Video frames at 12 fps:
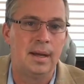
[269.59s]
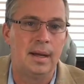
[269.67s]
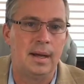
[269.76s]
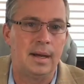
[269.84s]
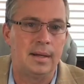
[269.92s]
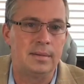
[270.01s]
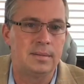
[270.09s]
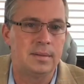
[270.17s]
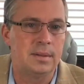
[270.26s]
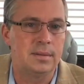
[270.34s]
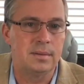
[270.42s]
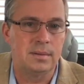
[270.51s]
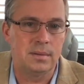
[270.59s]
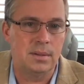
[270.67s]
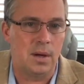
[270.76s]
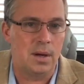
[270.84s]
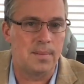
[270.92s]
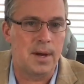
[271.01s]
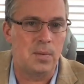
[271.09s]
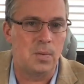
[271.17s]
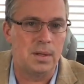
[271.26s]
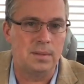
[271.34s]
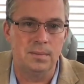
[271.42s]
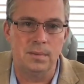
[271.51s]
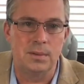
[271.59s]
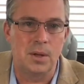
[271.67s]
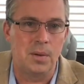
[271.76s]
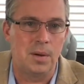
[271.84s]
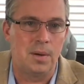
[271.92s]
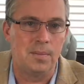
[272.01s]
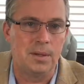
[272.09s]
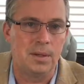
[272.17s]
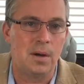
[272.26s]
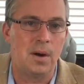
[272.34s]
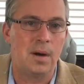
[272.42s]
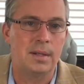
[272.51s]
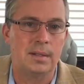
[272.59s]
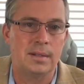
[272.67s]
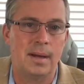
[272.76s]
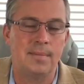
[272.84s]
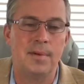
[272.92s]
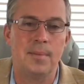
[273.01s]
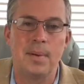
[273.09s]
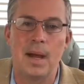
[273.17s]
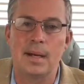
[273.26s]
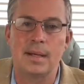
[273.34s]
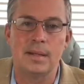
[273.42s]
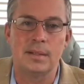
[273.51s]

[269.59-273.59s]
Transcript: to talk about what was going on with your car at the time of the impact.